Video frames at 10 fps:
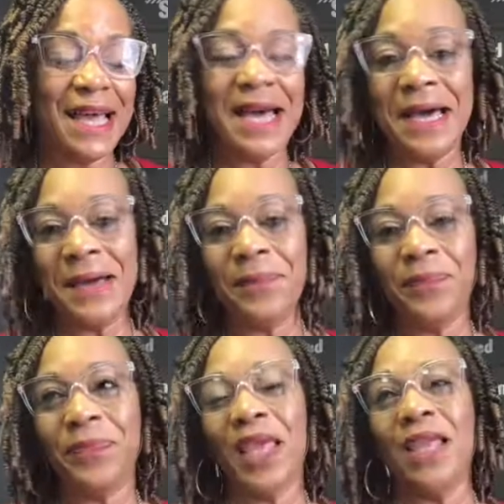
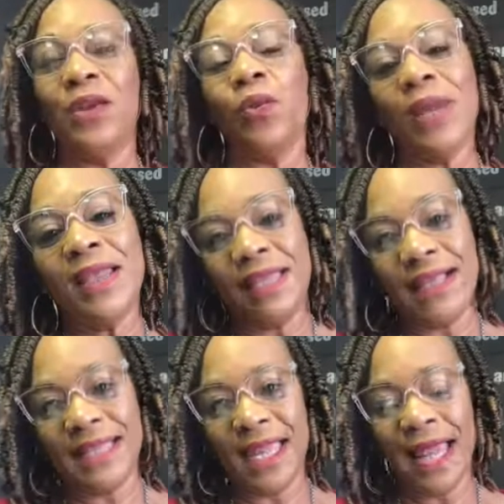One of the
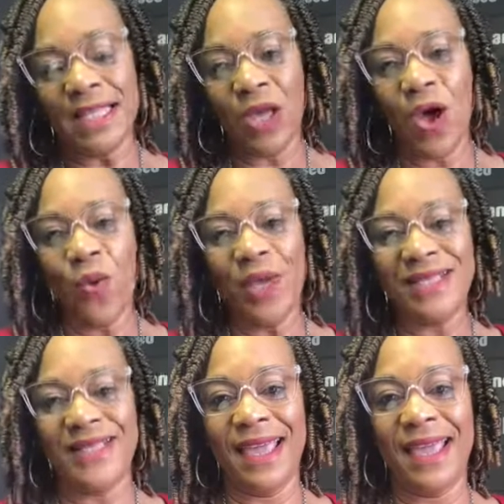things I like to always
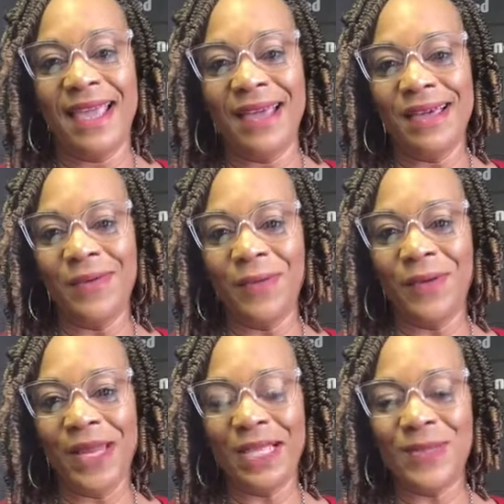say
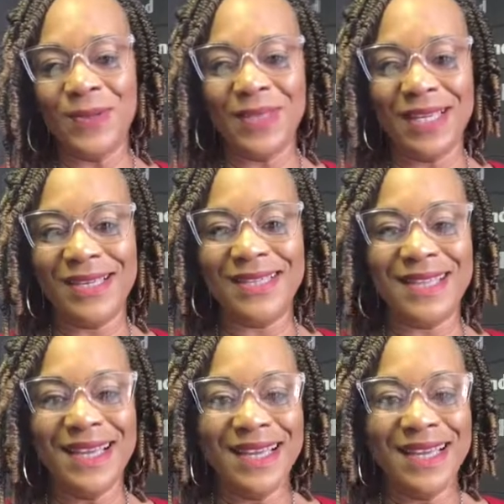when I do these